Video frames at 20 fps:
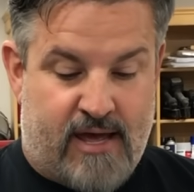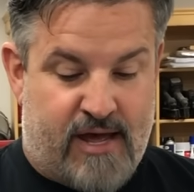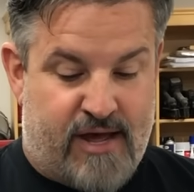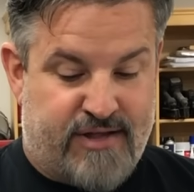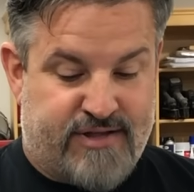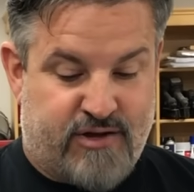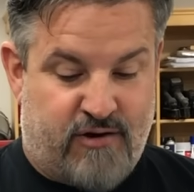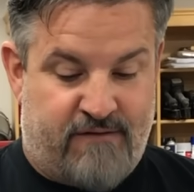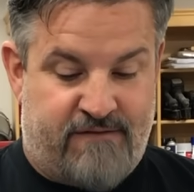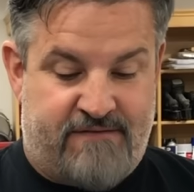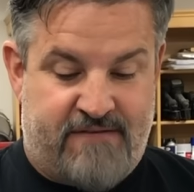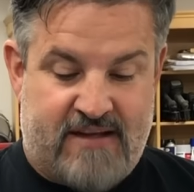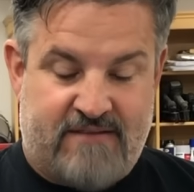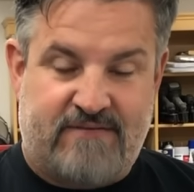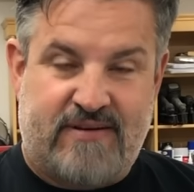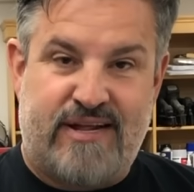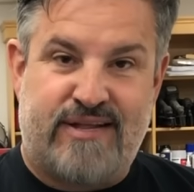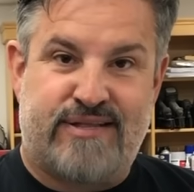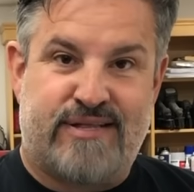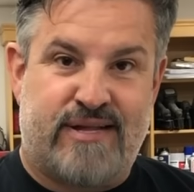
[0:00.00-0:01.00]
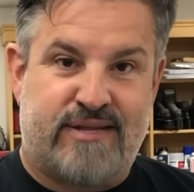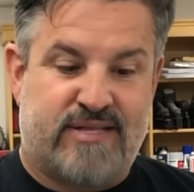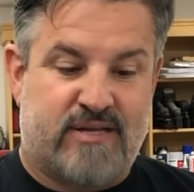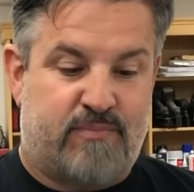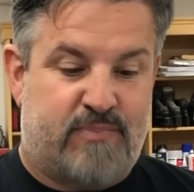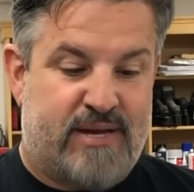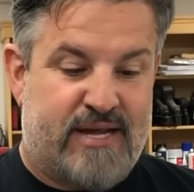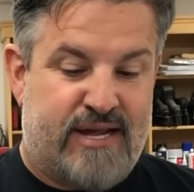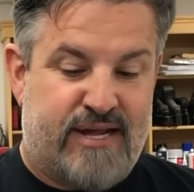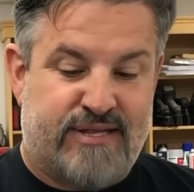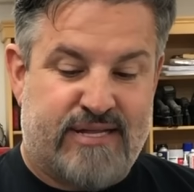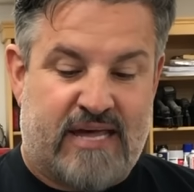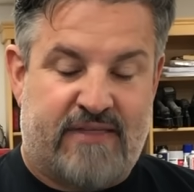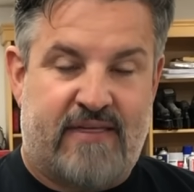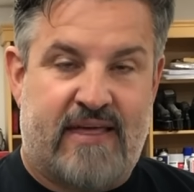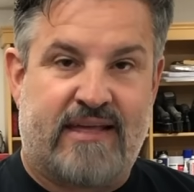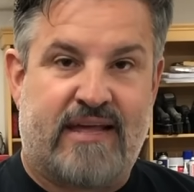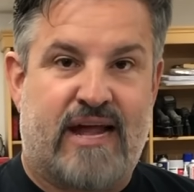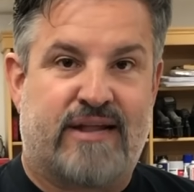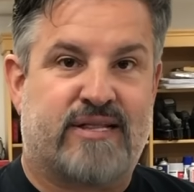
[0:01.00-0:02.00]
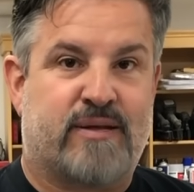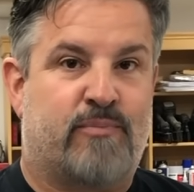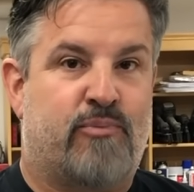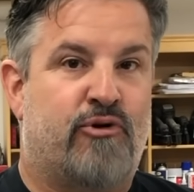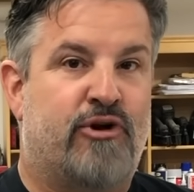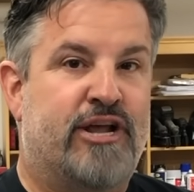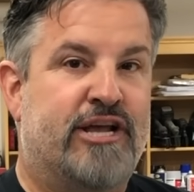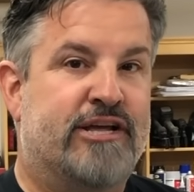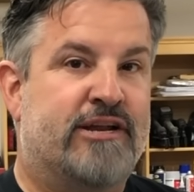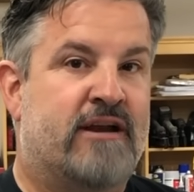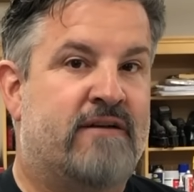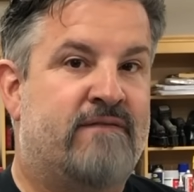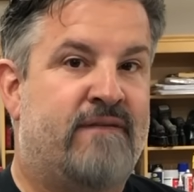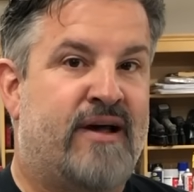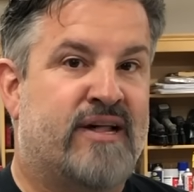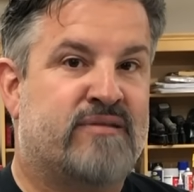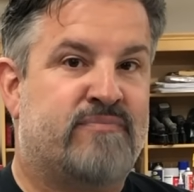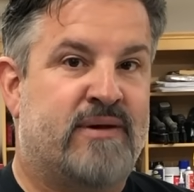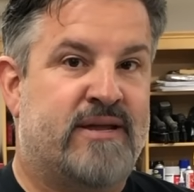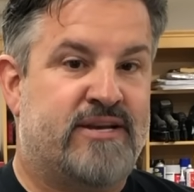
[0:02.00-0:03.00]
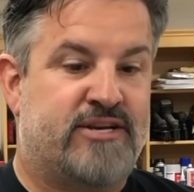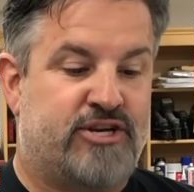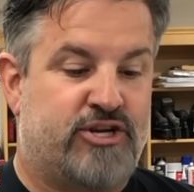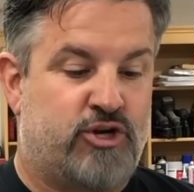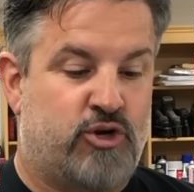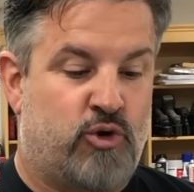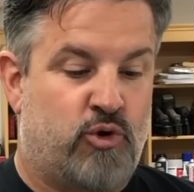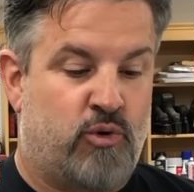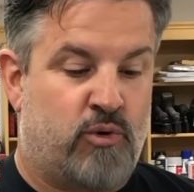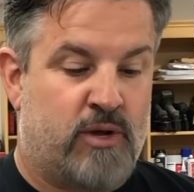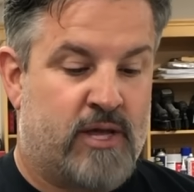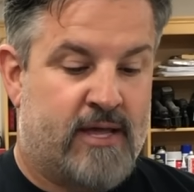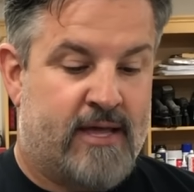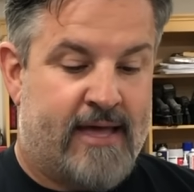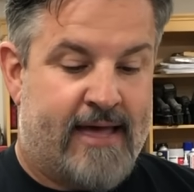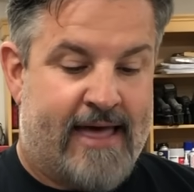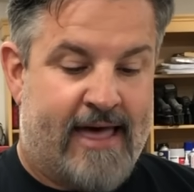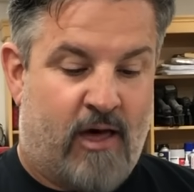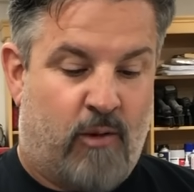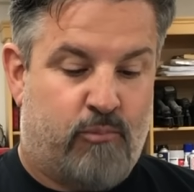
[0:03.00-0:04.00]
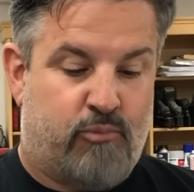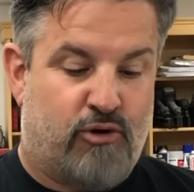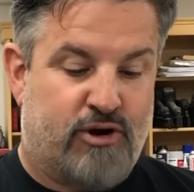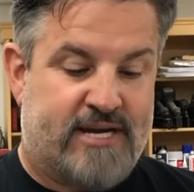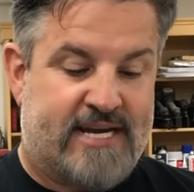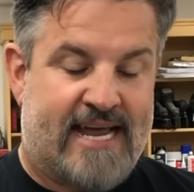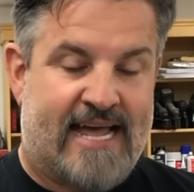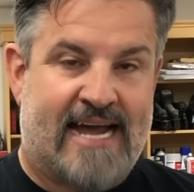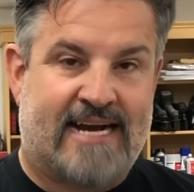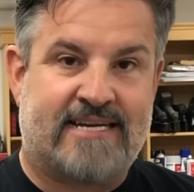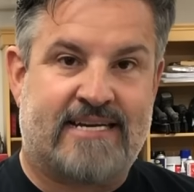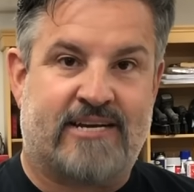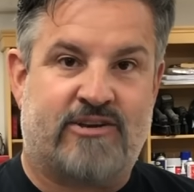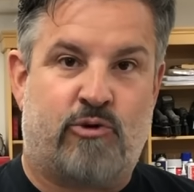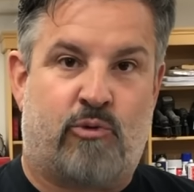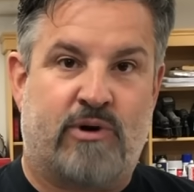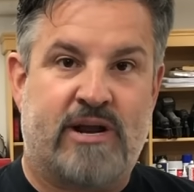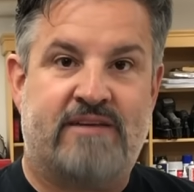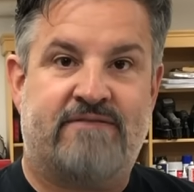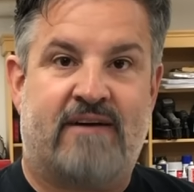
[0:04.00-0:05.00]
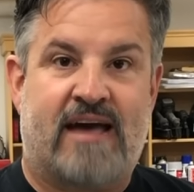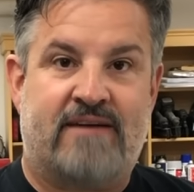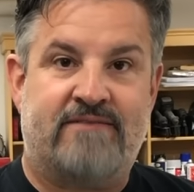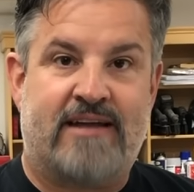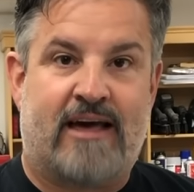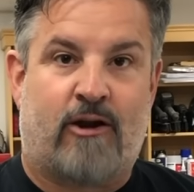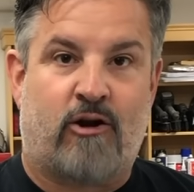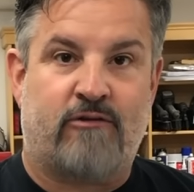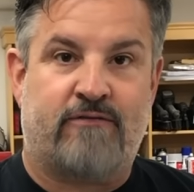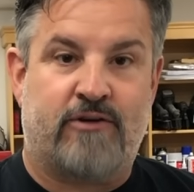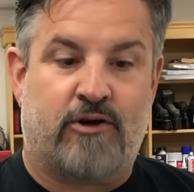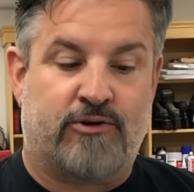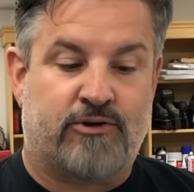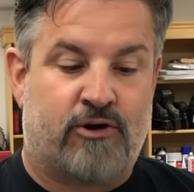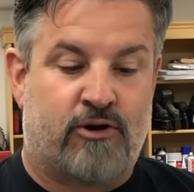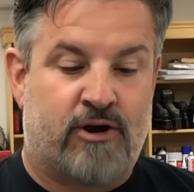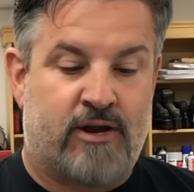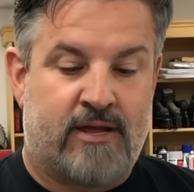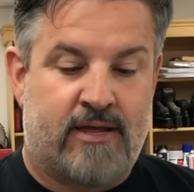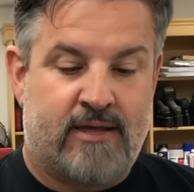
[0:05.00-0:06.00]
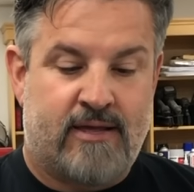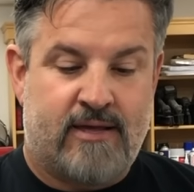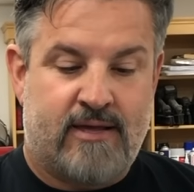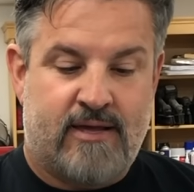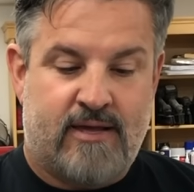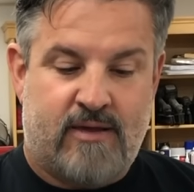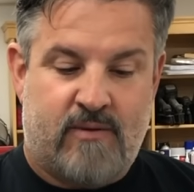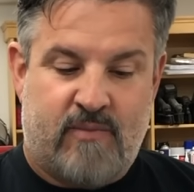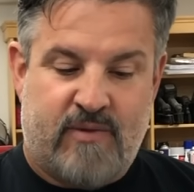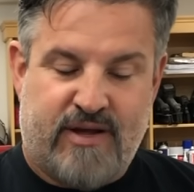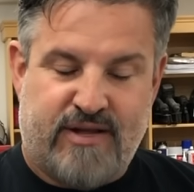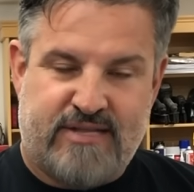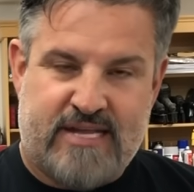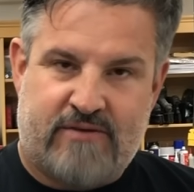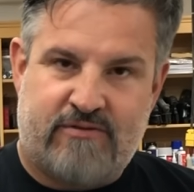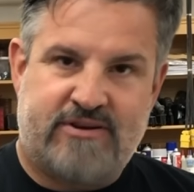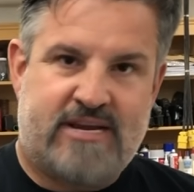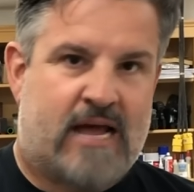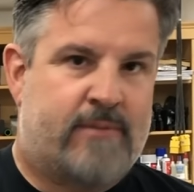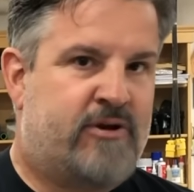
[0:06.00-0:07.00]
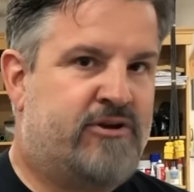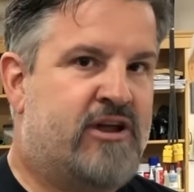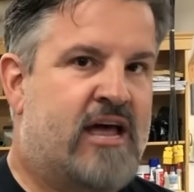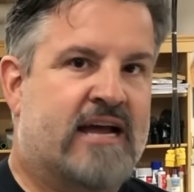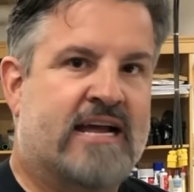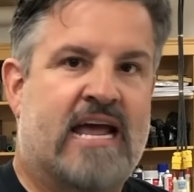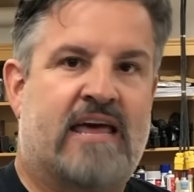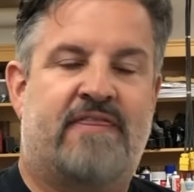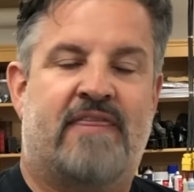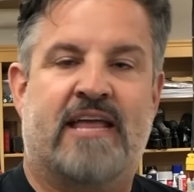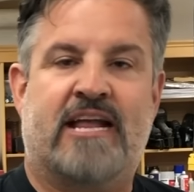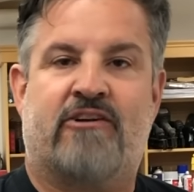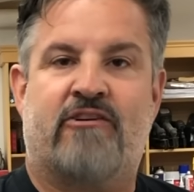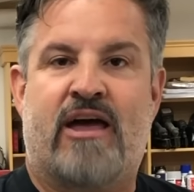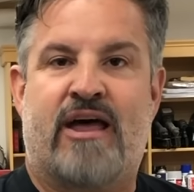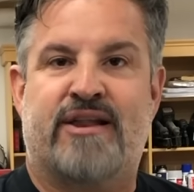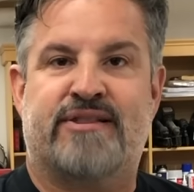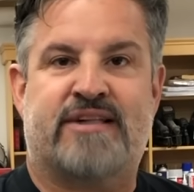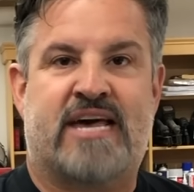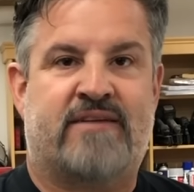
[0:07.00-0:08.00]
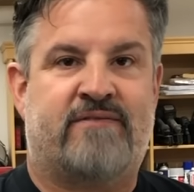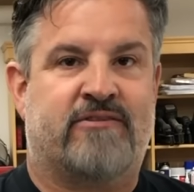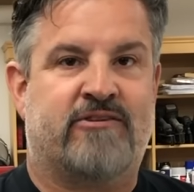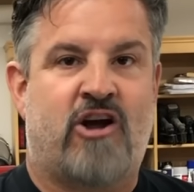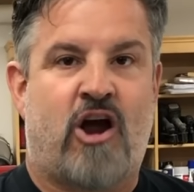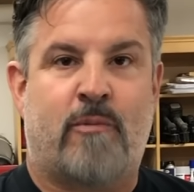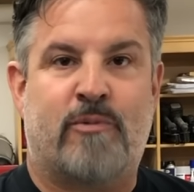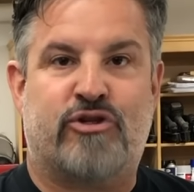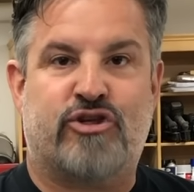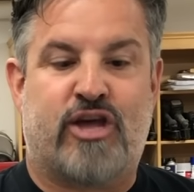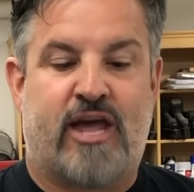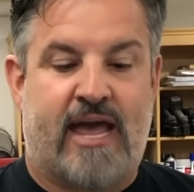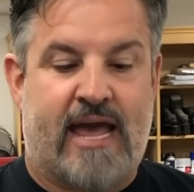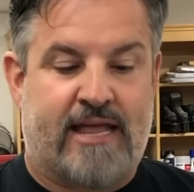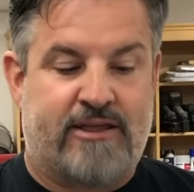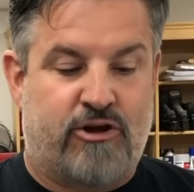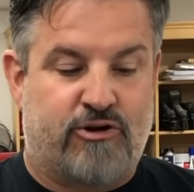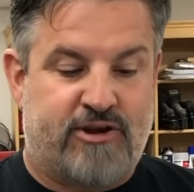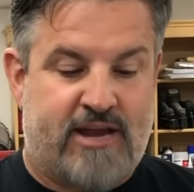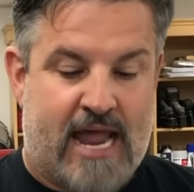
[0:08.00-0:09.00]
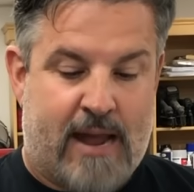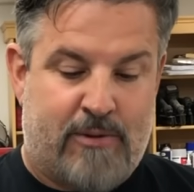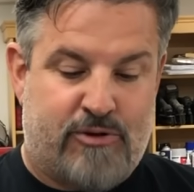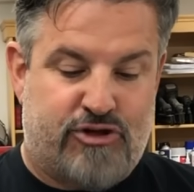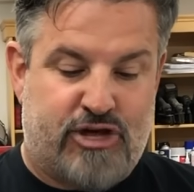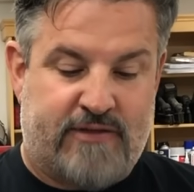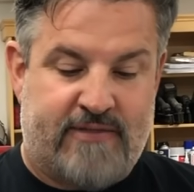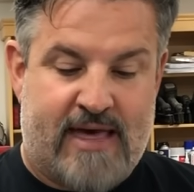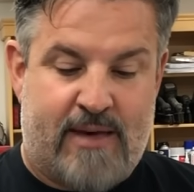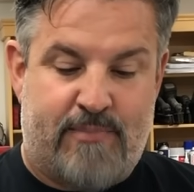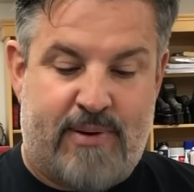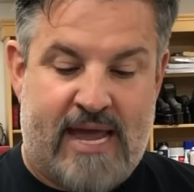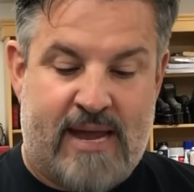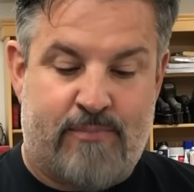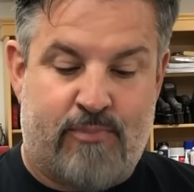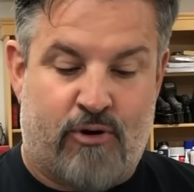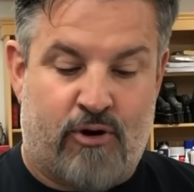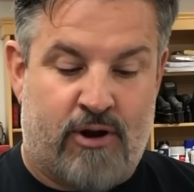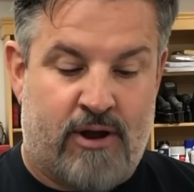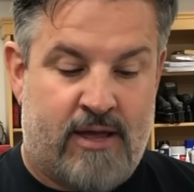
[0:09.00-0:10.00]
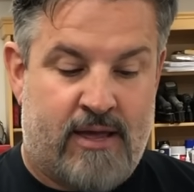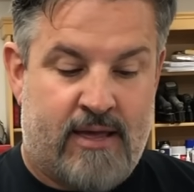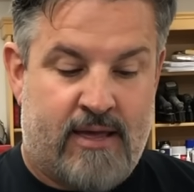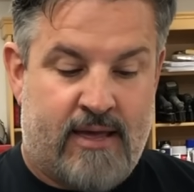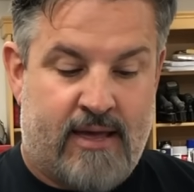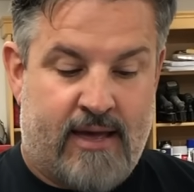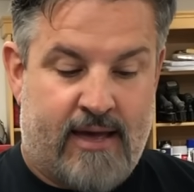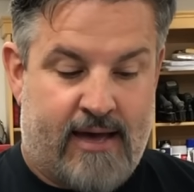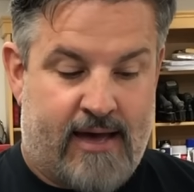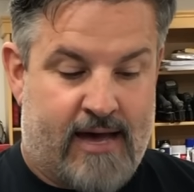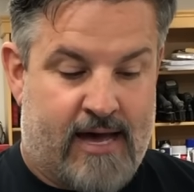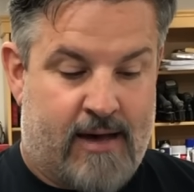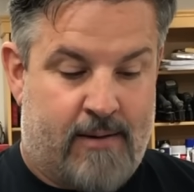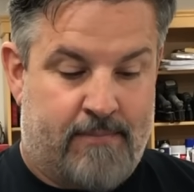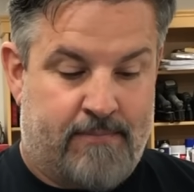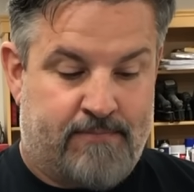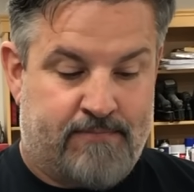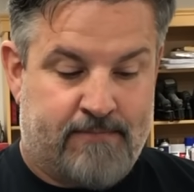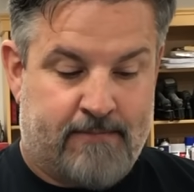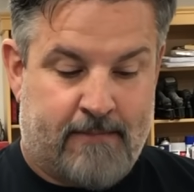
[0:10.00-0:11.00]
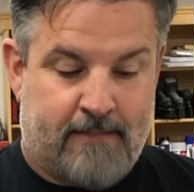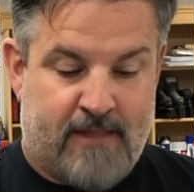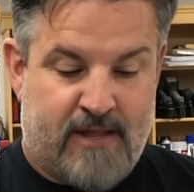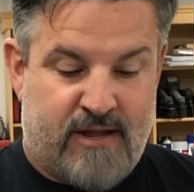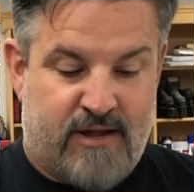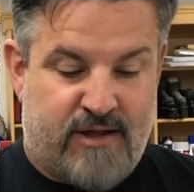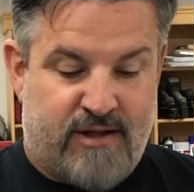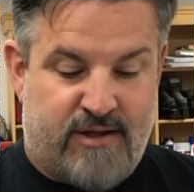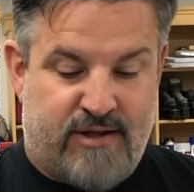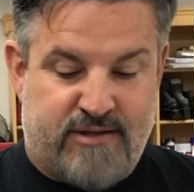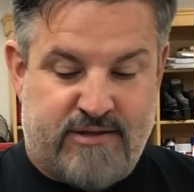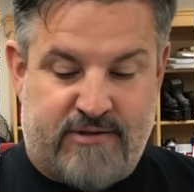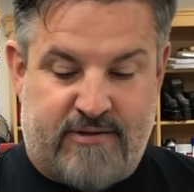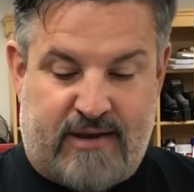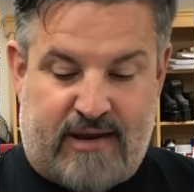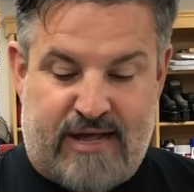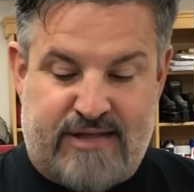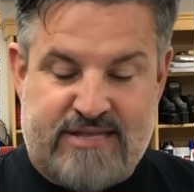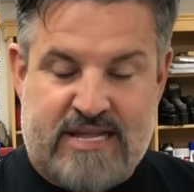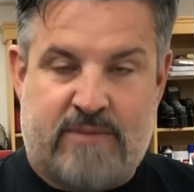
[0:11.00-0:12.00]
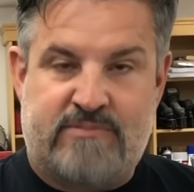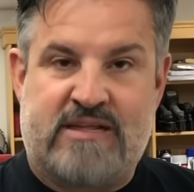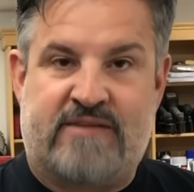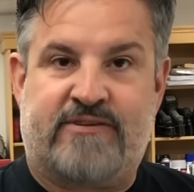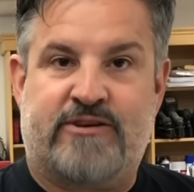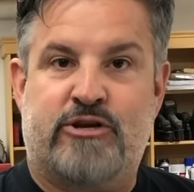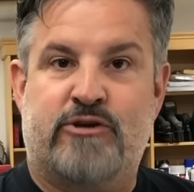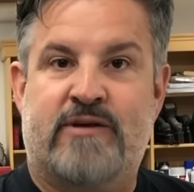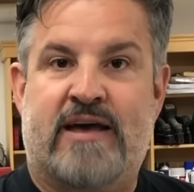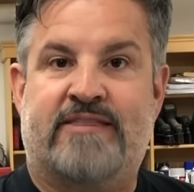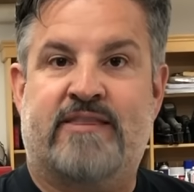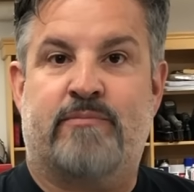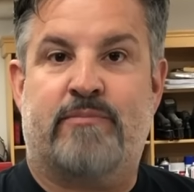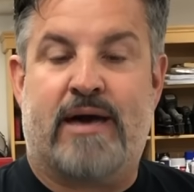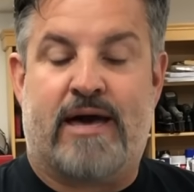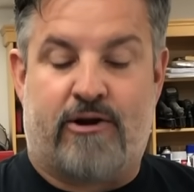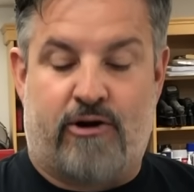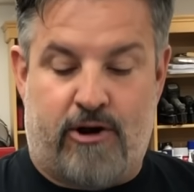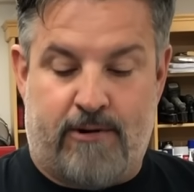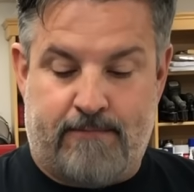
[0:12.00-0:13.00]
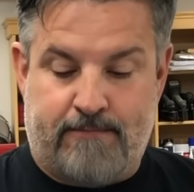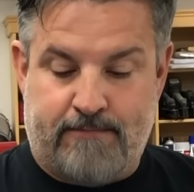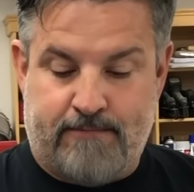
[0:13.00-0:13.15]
So 50 cents a piece, I think that's a pretty good investment to help protect a $25 filter, because every time you knock that thing around inside of a garbage can, you're damaging that paper. So the less times you have to do that, the better.